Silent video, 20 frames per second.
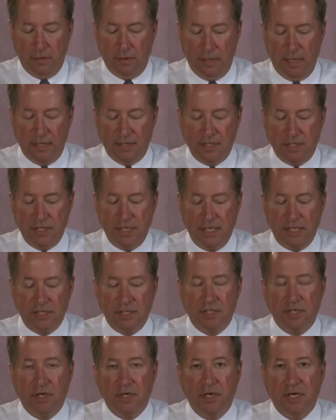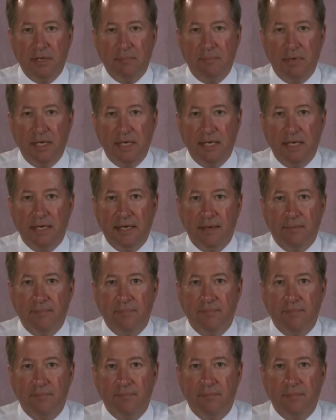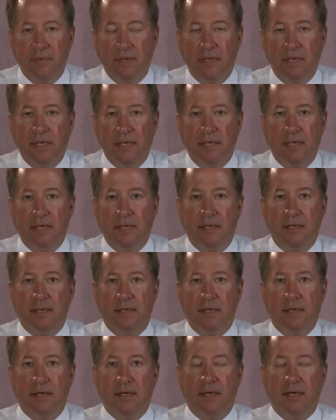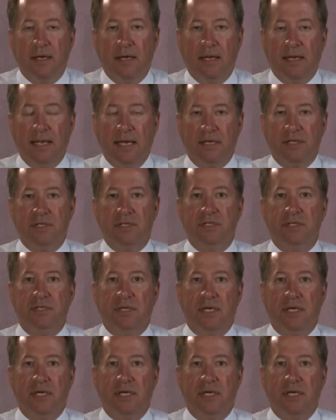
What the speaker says: At 6:30 p.m., election